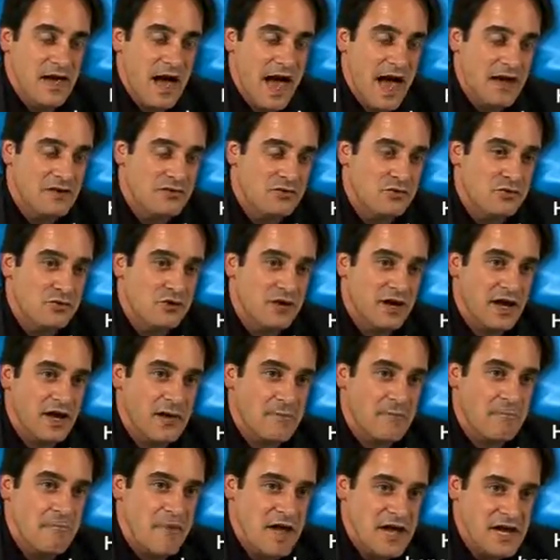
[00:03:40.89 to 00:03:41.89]
and
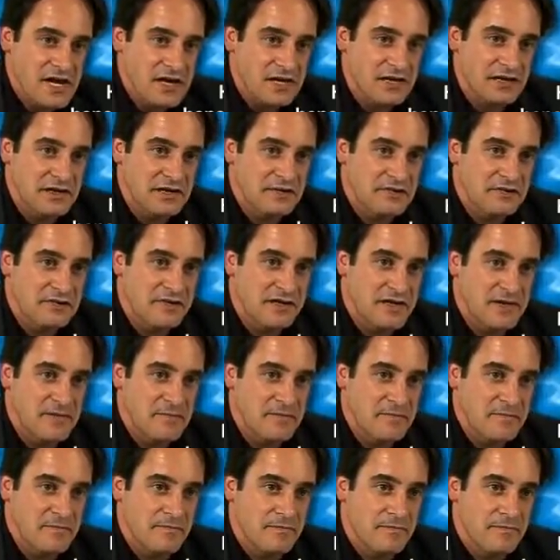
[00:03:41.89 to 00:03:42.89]
talking mainly to
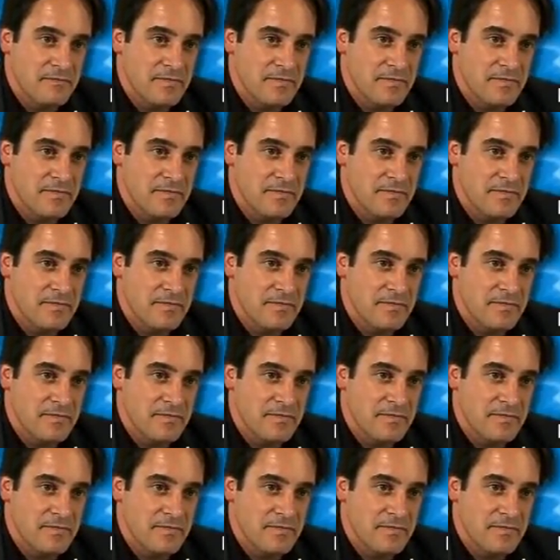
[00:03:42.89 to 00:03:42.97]
them.